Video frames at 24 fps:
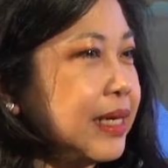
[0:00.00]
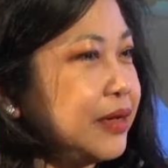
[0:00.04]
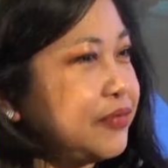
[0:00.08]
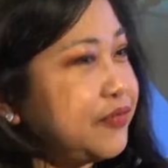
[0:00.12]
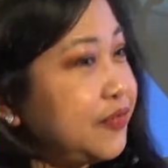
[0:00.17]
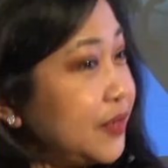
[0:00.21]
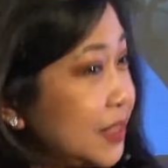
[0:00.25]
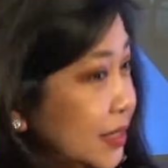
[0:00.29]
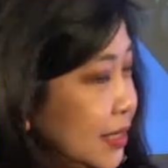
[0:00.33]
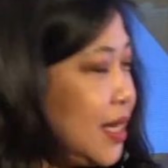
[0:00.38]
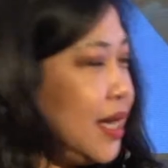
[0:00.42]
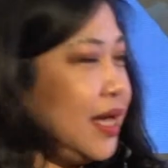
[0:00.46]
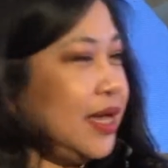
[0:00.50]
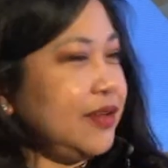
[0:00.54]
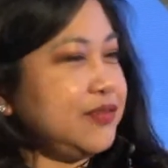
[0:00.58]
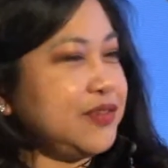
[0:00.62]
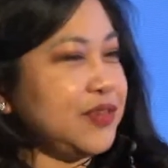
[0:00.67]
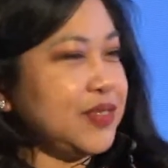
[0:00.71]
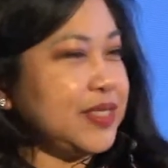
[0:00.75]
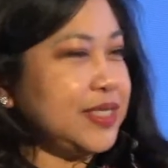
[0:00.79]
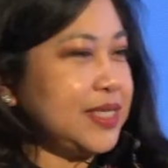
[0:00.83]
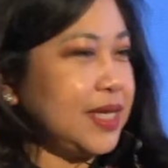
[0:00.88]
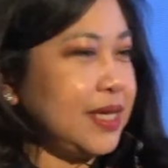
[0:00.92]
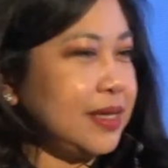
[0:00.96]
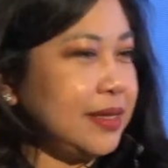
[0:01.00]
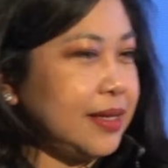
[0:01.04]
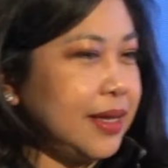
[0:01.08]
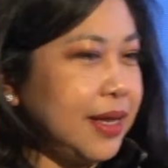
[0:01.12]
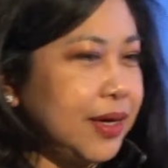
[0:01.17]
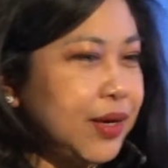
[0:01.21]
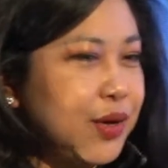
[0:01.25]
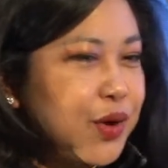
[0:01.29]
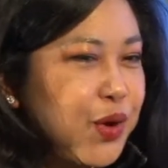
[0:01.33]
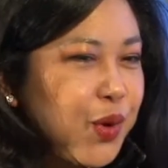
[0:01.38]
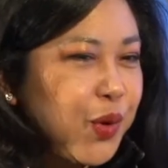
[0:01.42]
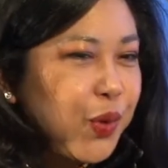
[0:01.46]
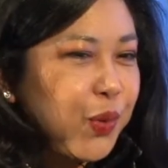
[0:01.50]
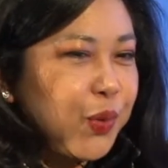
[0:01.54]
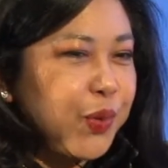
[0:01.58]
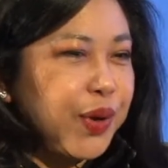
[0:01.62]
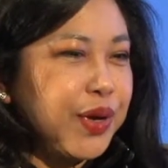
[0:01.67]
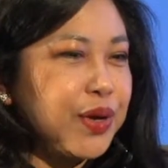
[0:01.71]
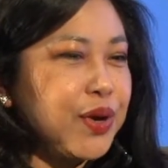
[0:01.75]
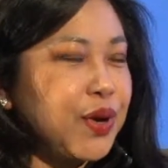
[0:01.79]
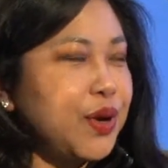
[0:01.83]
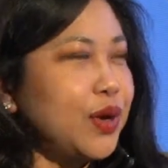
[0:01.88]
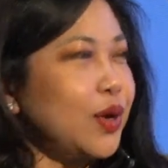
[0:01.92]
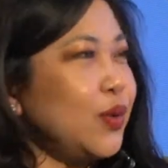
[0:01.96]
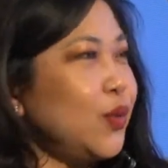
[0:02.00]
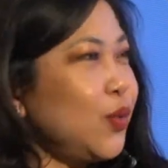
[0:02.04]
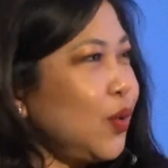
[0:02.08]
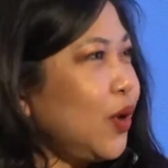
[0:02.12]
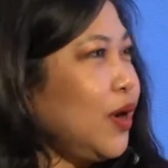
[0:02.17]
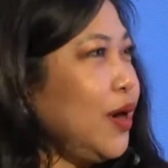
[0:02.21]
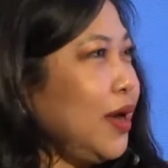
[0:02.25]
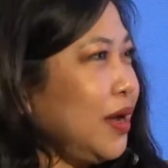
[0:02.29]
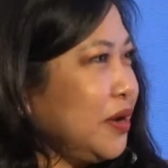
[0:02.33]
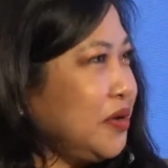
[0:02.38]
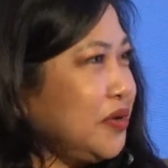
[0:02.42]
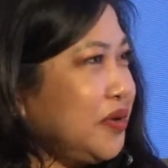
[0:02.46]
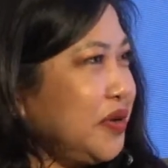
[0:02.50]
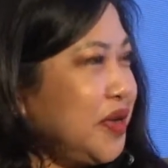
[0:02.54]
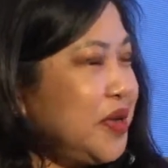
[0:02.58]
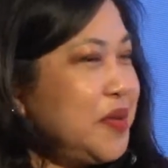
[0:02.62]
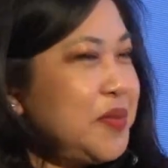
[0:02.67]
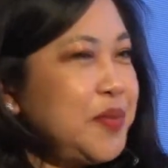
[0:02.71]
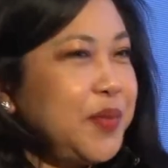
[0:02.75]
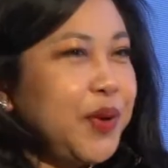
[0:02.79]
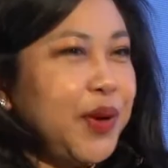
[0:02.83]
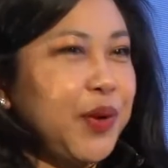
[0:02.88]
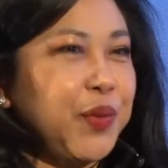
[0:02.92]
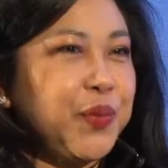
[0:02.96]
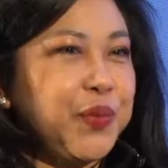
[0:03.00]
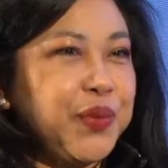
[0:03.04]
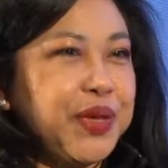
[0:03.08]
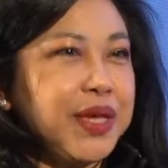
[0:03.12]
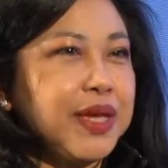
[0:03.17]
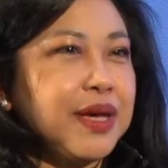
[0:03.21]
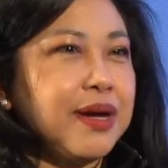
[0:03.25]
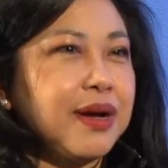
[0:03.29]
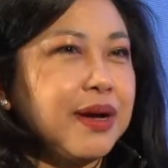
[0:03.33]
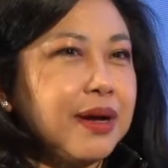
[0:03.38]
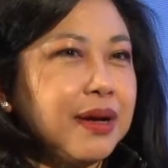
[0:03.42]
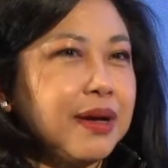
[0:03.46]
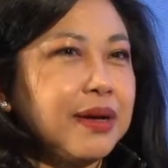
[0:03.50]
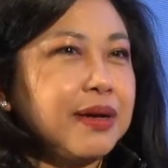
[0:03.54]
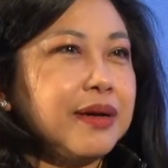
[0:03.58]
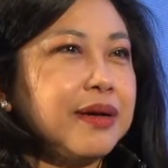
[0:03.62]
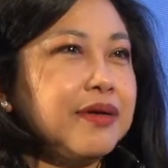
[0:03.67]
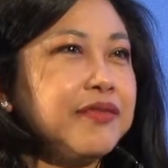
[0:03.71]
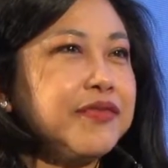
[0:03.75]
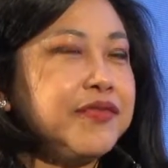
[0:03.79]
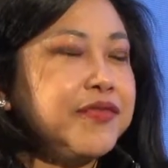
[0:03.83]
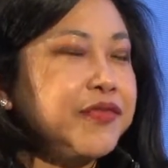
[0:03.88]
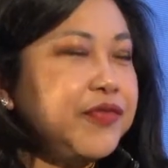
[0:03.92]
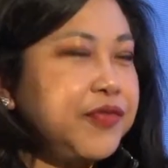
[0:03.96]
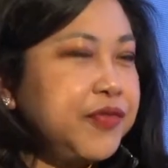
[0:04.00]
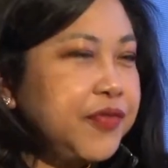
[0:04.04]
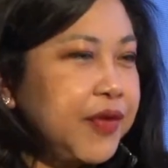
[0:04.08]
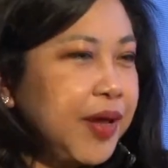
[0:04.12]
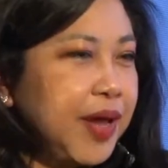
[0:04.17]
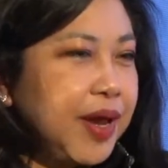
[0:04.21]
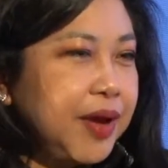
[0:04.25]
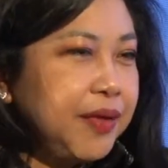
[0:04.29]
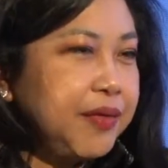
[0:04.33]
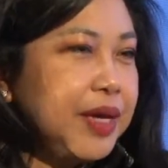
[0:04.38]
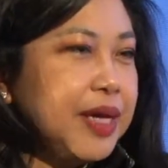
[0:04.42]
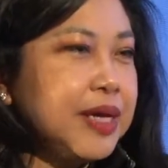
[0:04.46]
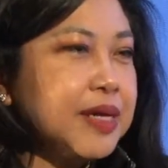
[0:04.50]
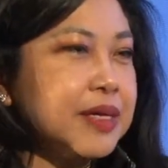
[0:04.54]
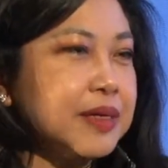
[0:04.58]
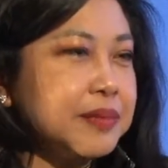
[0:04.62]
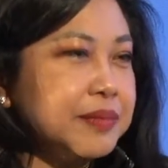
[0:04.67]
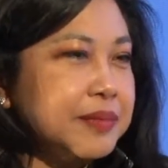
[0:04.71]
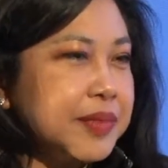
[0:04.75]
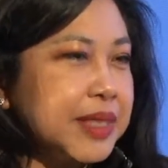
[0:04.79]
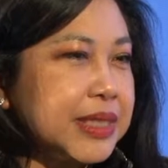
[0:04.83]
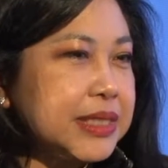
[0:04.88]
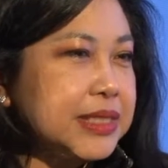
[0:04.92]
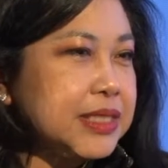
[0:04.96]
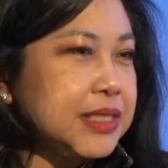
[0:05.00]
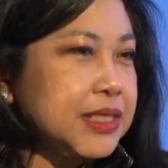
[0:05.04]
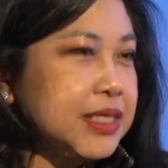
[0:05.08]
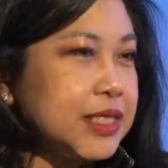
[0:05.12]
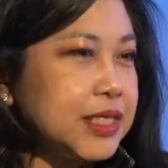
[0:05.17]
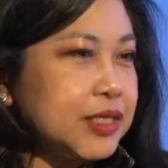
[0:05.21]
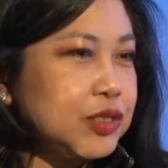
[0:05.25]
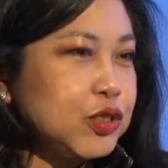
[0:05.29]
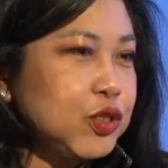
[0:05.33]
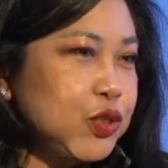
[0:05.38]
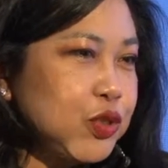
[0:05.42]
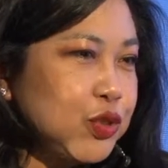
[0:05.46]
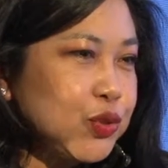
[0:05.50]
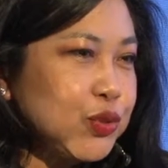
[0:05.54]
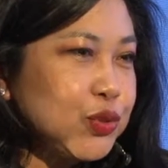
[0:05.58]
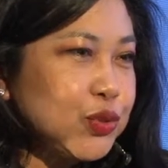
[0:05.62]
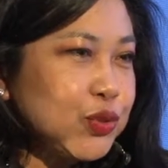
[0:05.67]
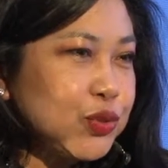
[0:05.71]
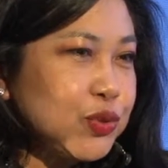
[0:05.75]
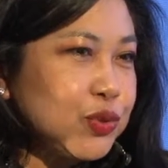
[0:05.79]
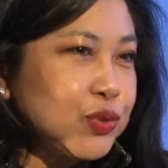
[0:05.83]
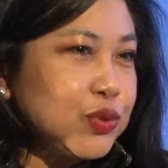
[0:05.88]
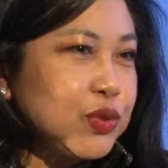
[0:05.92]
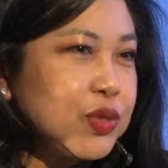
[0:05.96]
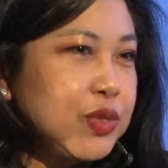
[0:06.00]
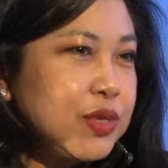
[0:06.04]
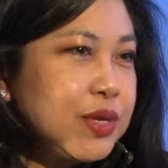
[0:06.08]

firstly, I have to say that we're not award hungry, but we are very committed to